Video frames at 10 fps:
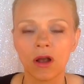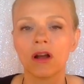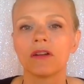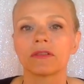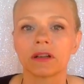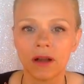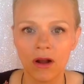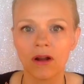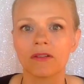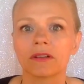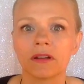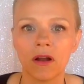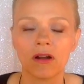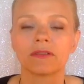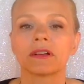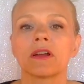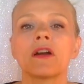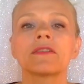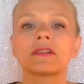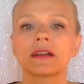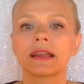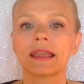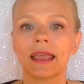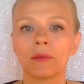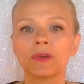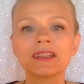over and over and over and over again,